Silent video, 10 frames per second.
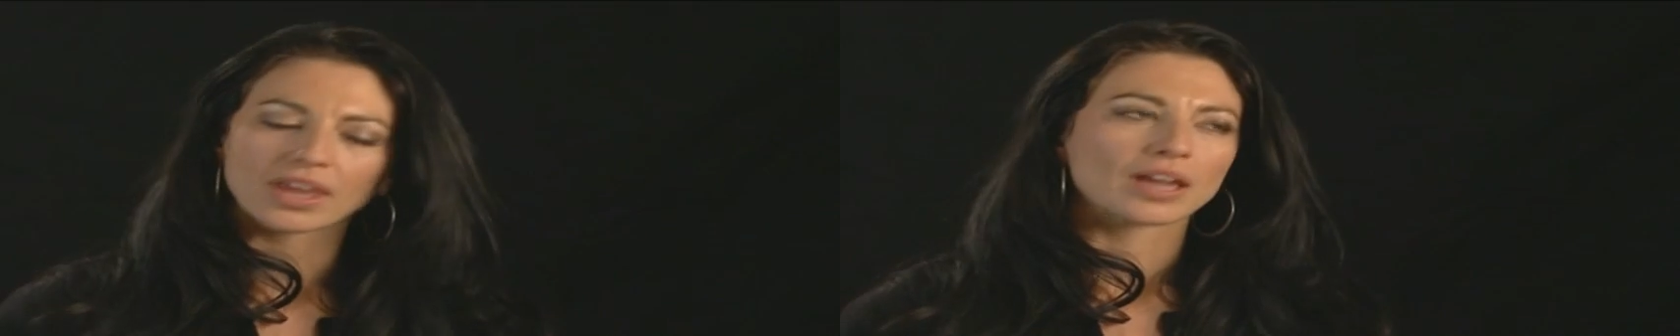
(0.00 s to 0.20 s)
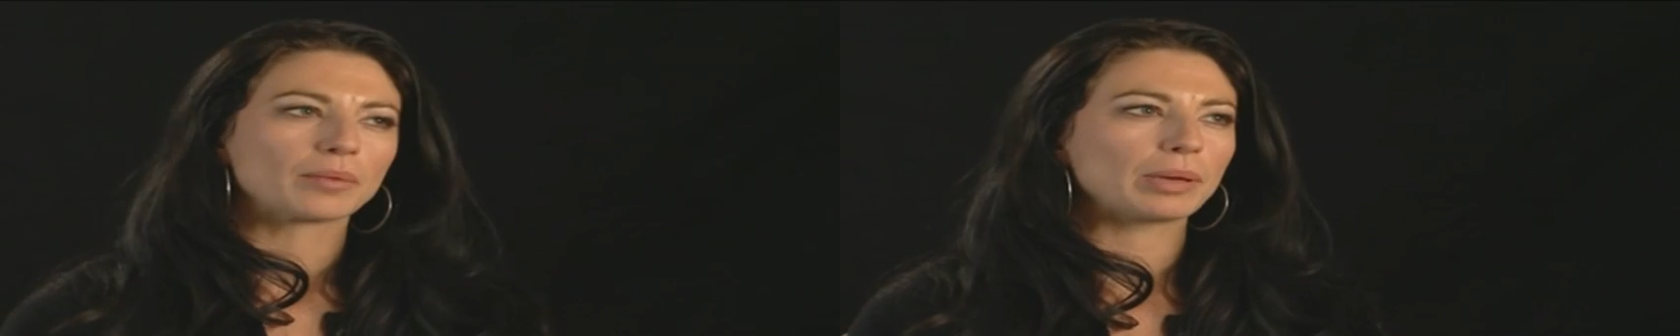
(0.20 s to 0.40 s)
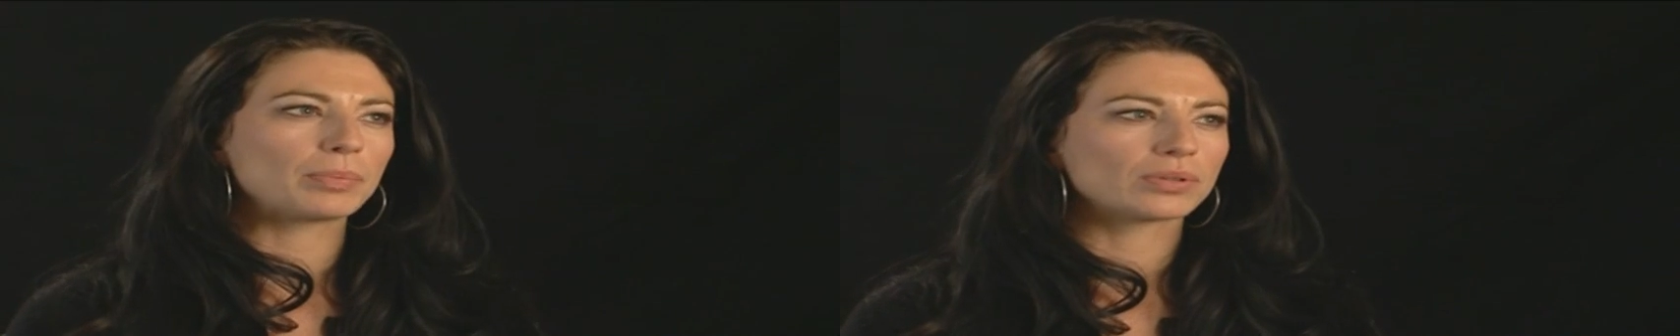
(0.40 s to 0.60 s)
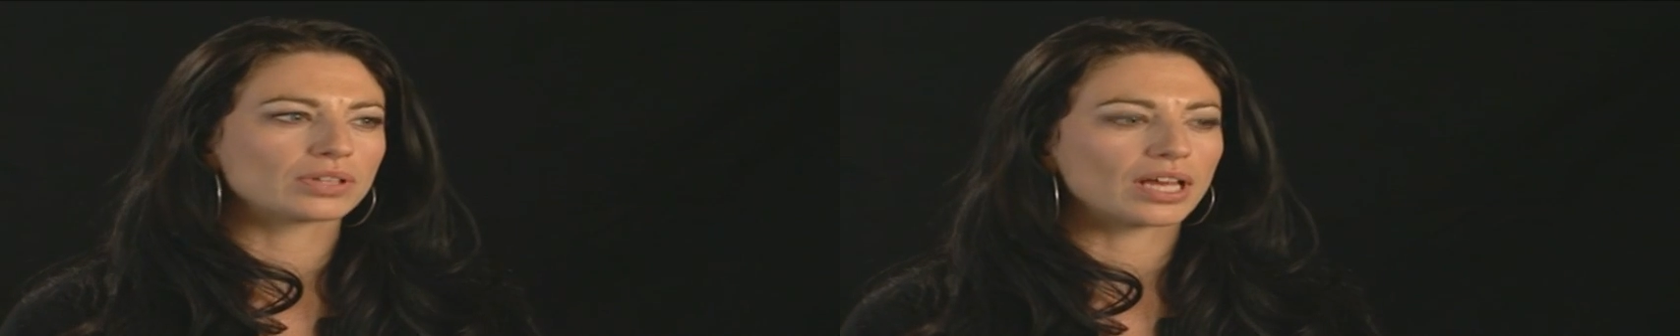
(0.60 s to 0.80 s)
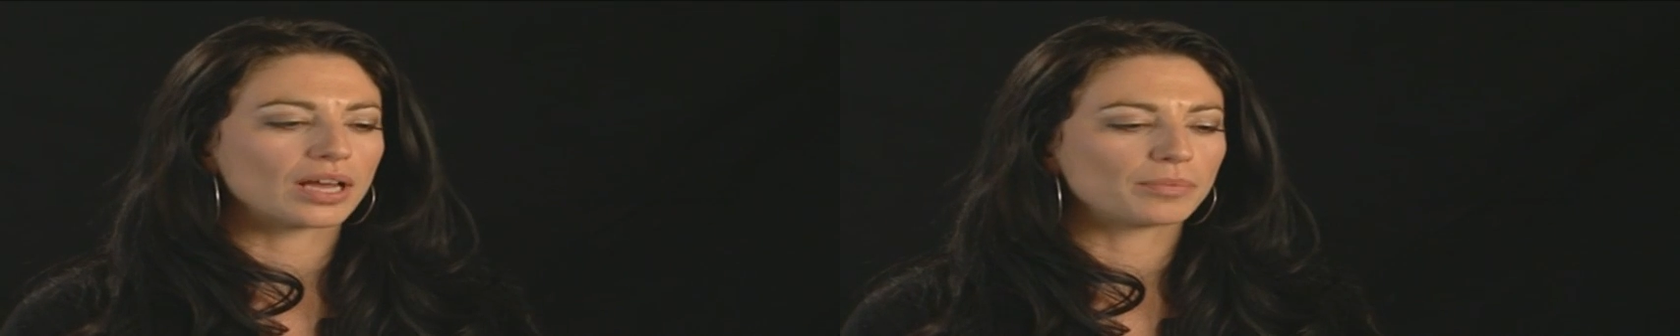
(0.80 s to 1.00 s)
People,
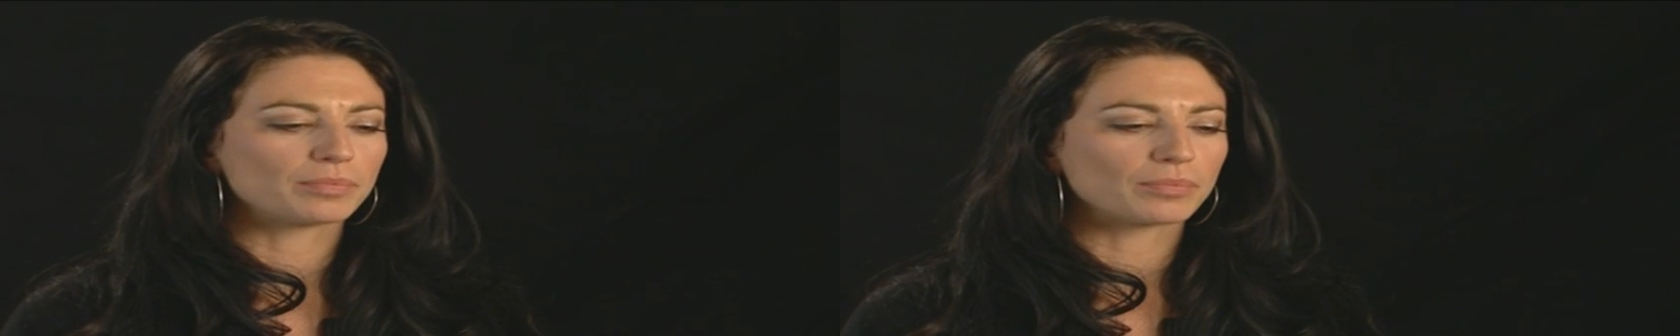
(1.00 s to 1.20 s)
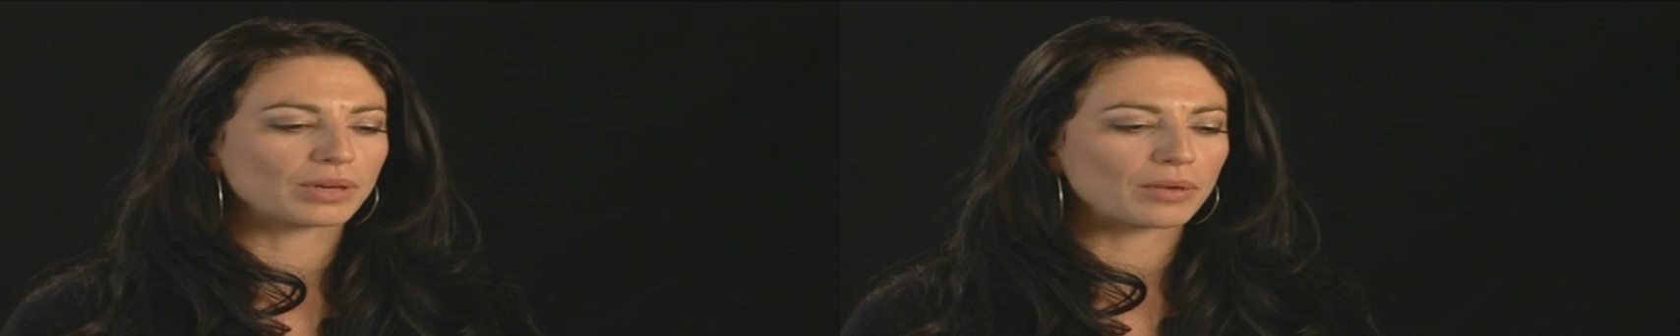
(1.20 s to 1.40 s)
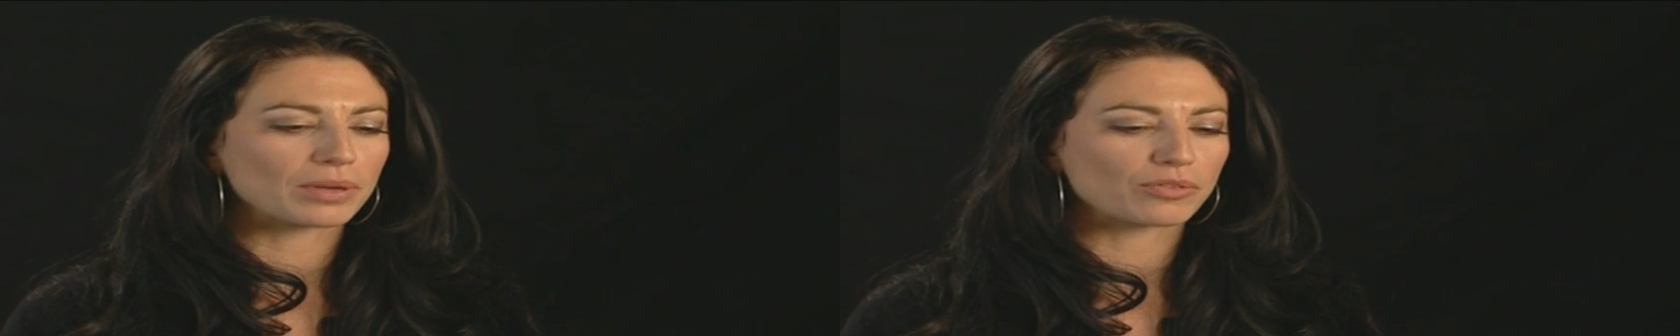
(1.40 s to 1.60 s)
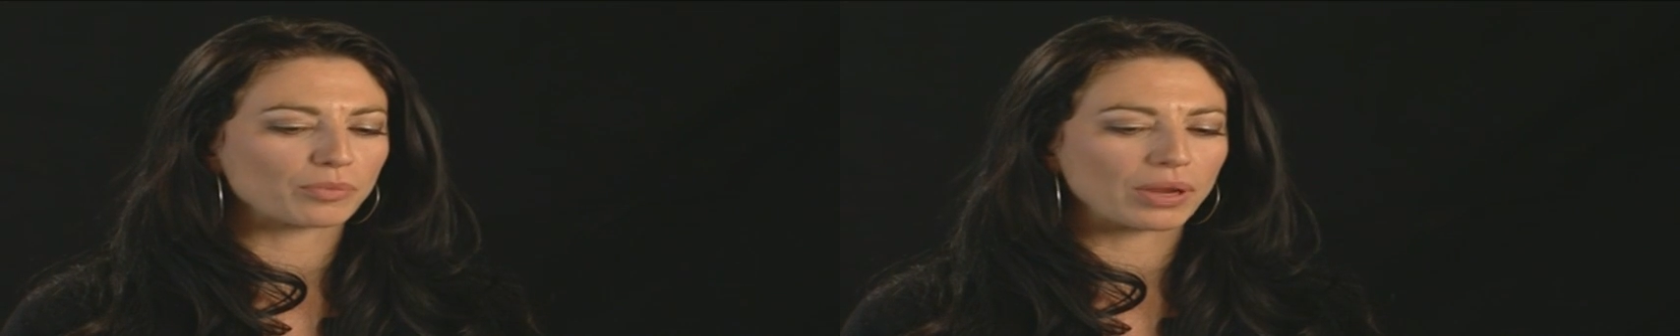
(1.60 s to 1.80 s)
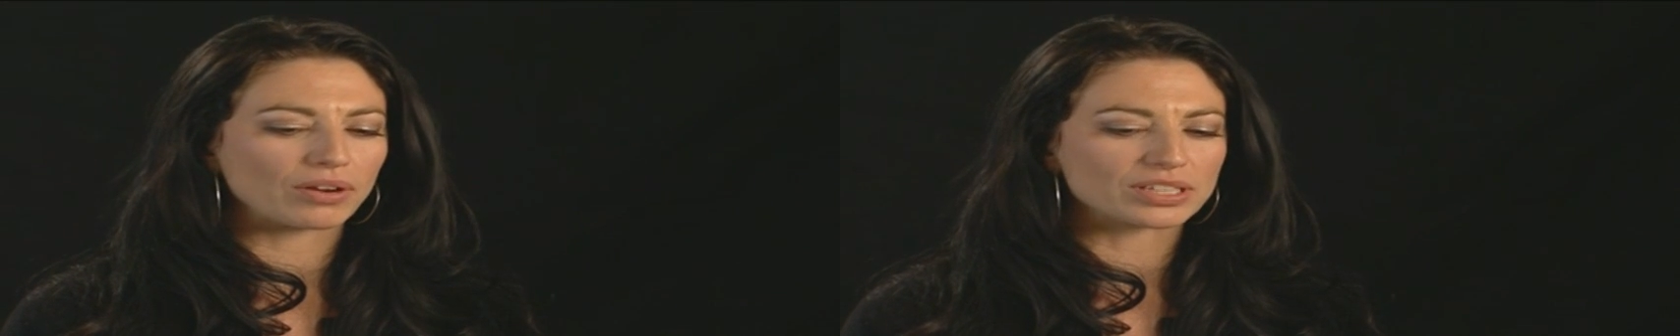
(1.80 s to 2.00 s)
when I went through
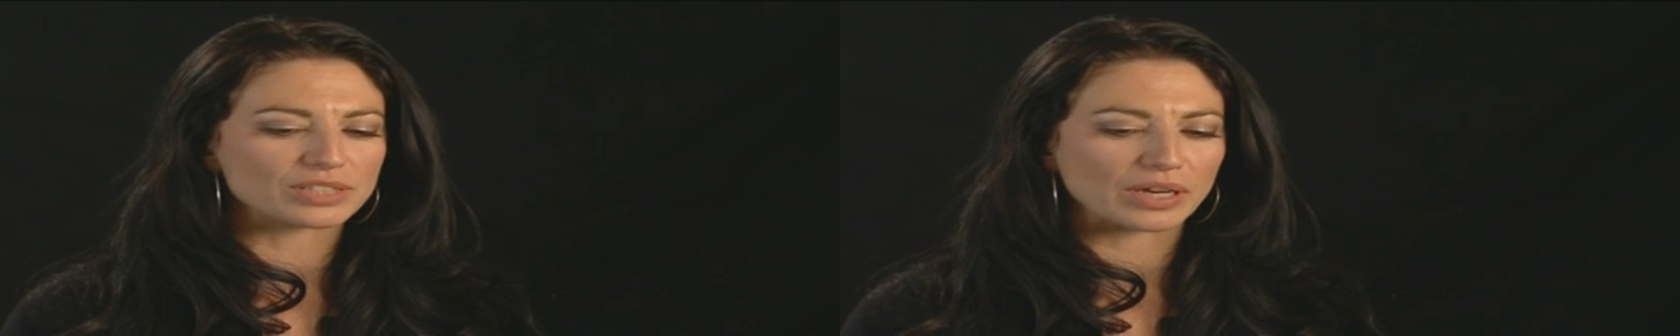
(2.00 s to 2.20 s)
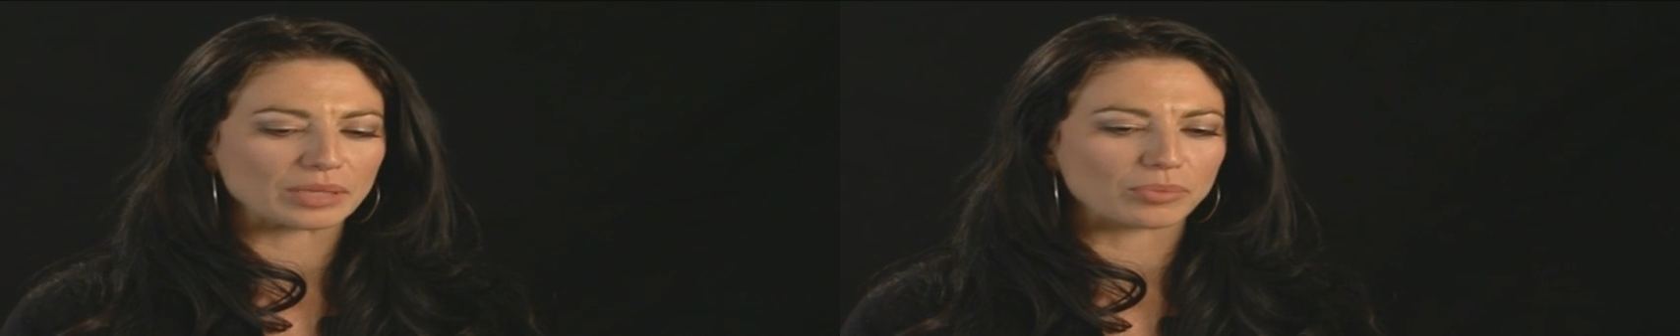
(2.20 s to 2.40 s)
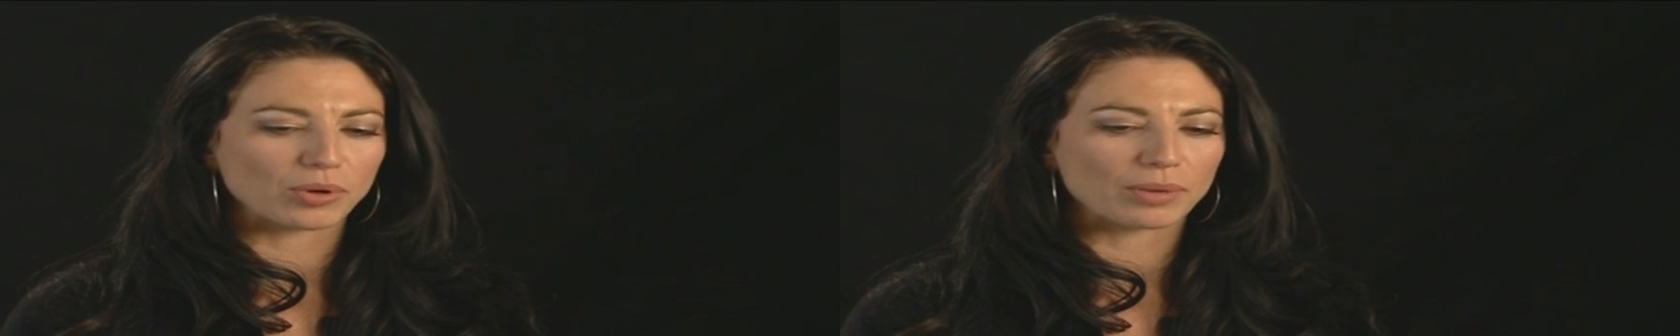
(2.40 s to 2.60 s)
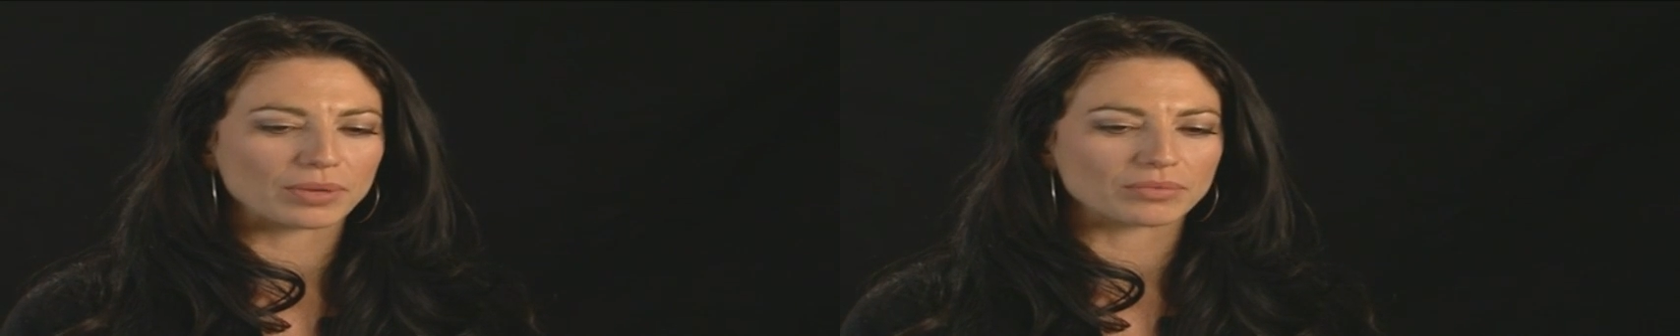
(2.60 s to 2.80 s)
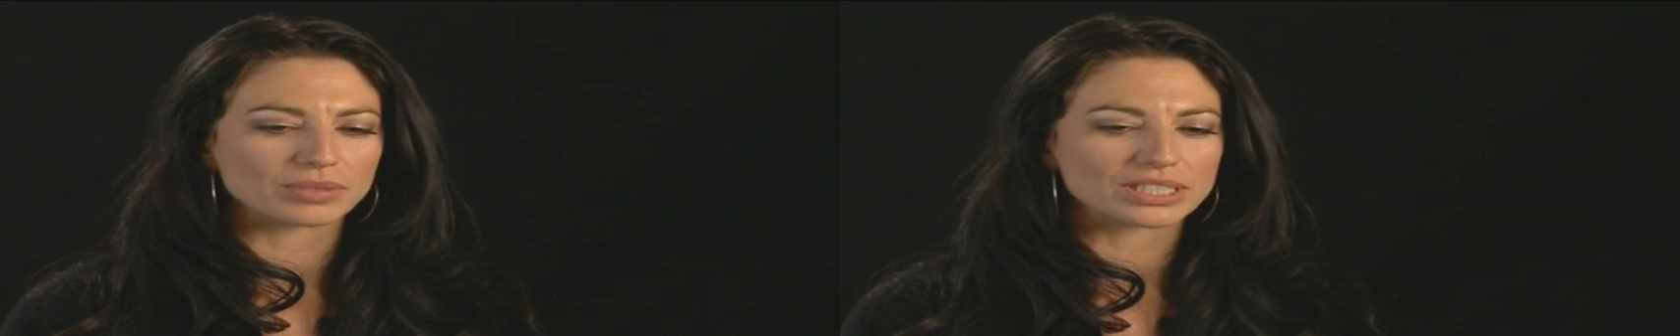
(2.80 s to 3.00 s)
periods of
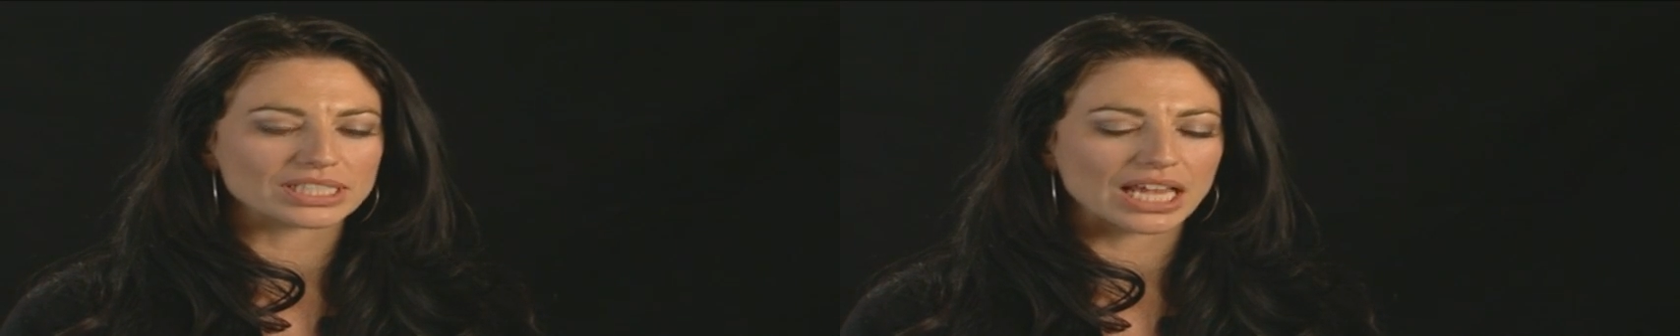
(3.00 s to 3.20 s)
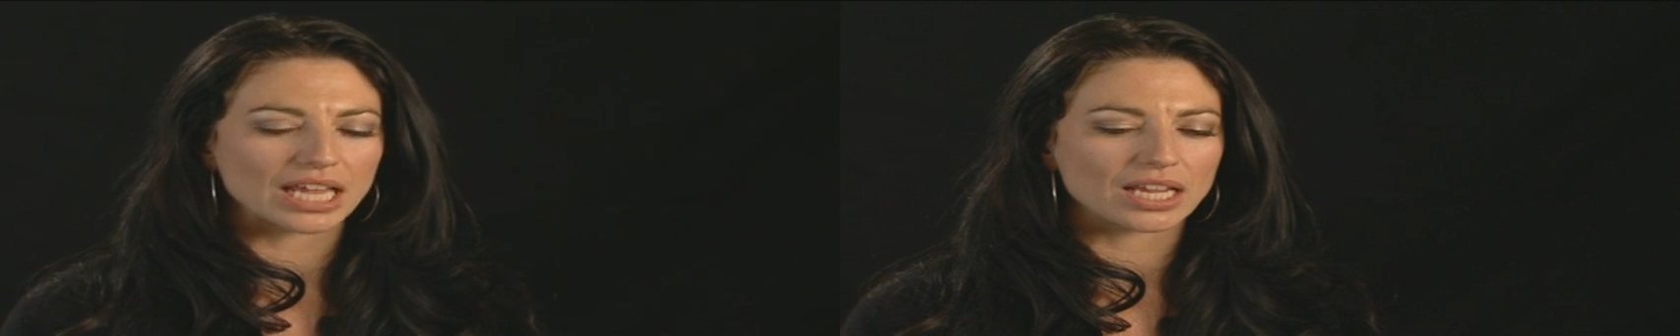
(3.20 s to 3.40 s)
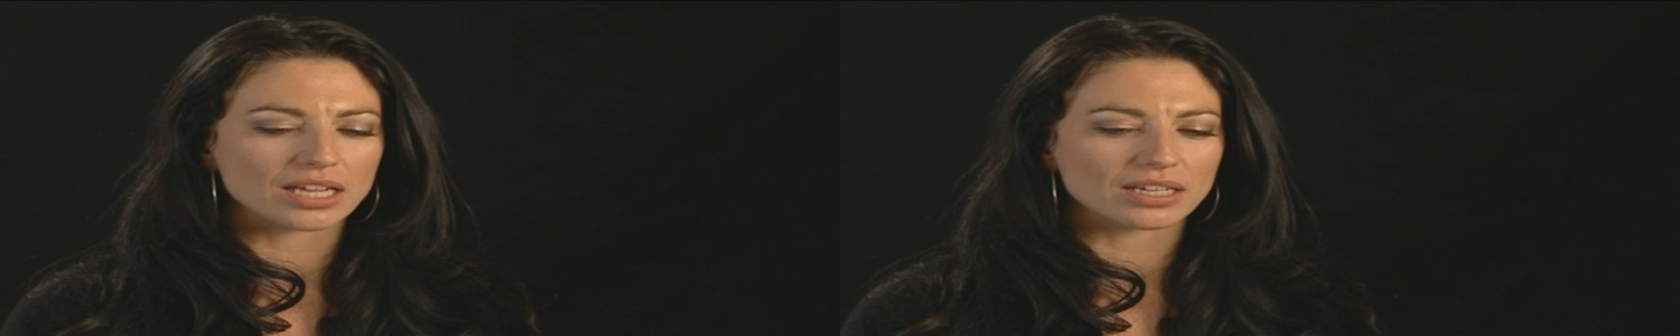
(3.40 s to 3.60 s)
unemployment, would say,